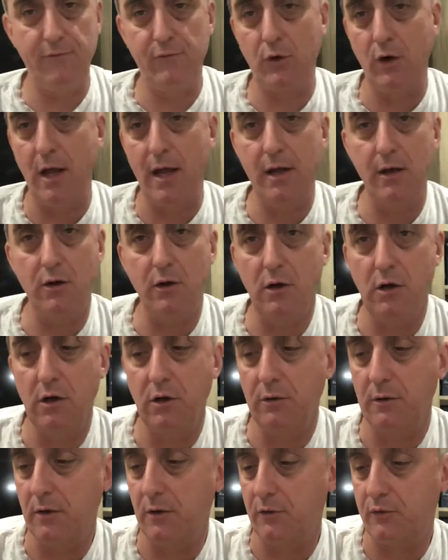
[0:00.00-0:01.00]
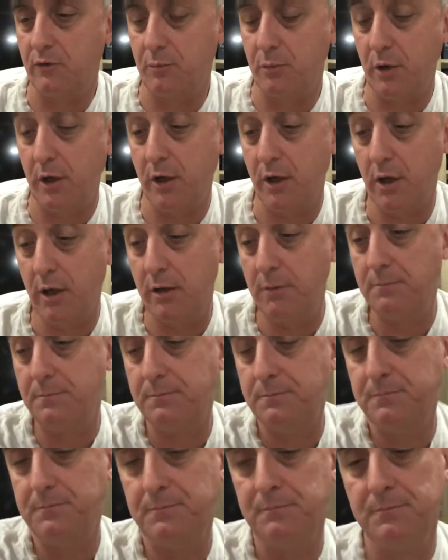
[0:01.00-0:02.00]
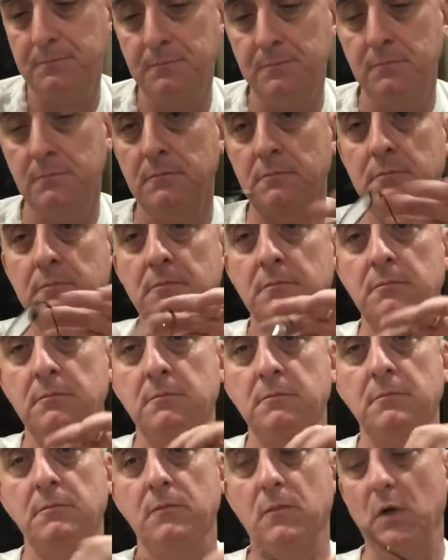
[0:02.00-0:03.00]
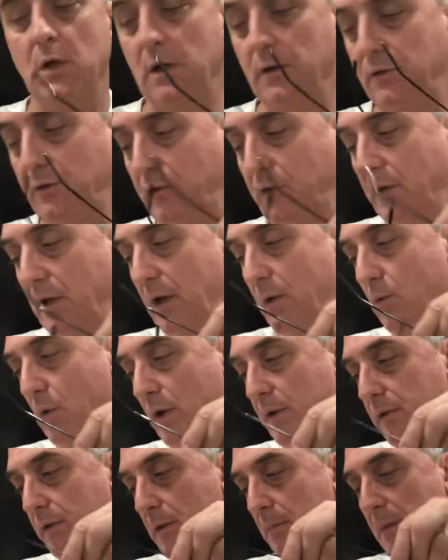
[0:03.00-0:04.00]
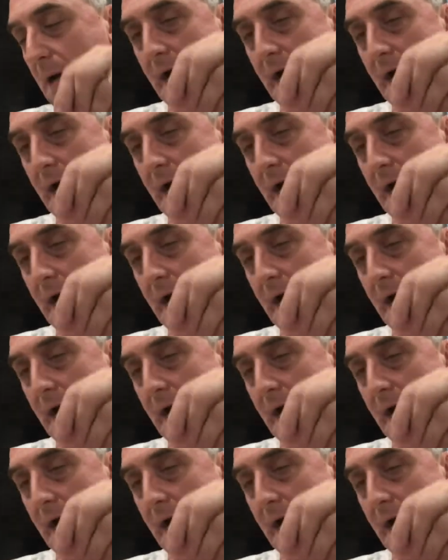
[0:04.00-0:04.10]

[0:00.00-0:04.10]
8-year-old. It looks pretty good. Let's see what the